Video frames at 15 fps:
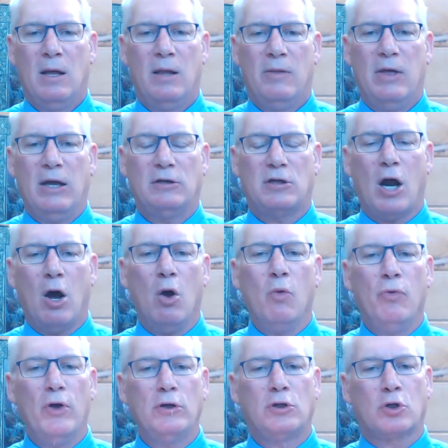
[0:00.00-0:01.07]
that
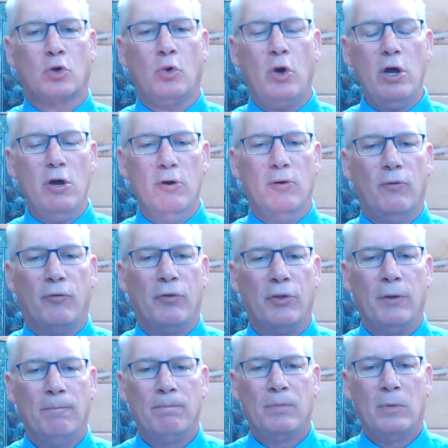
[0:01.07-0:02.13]
told the
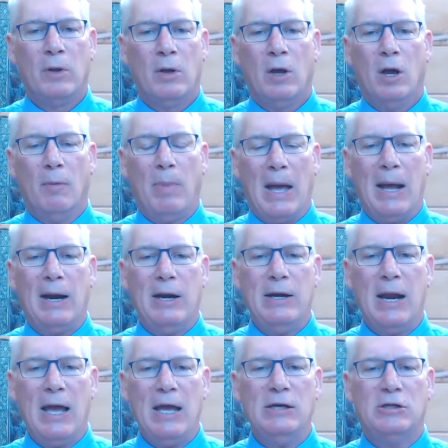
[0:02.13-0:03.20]
truth about a
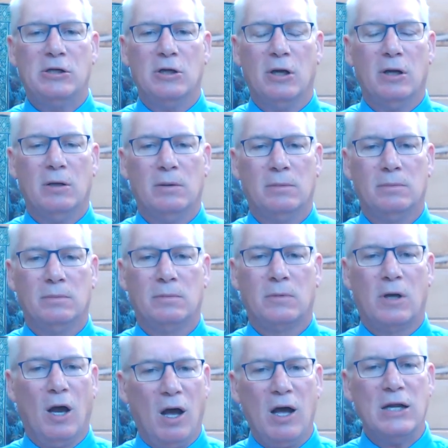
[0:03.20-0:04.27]
nation,
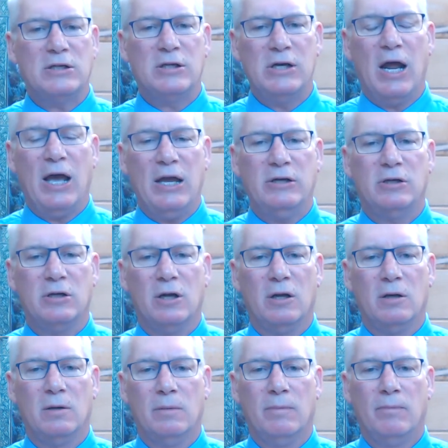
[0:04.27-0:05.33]
God's
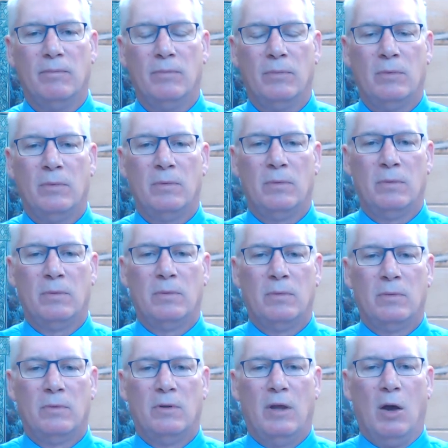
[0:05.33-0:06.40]
nation,
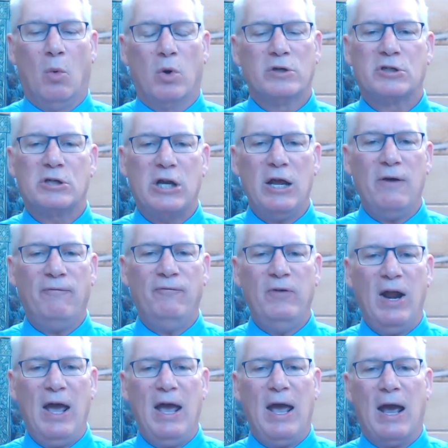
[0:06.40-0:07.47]
that were stiff
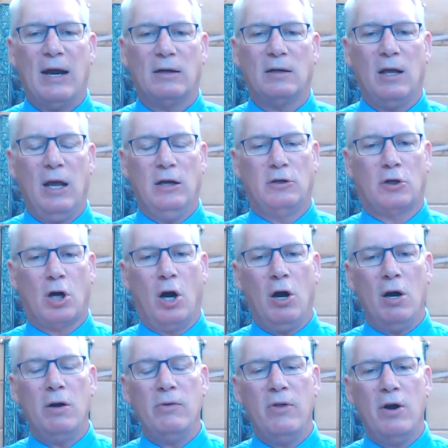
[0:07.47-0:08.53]
necked and
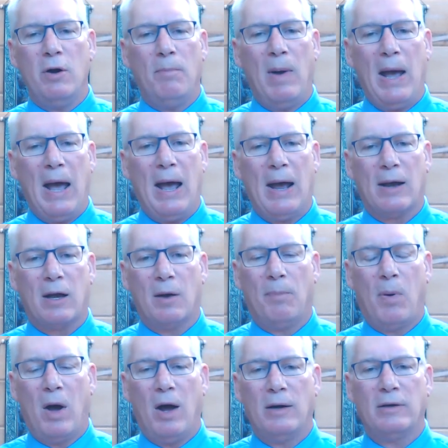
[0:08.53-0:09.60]
turned their back
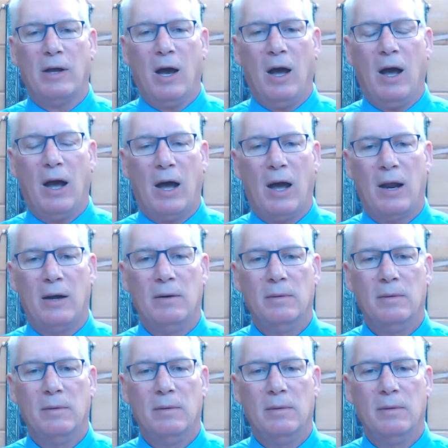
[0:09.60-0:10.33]
upon God.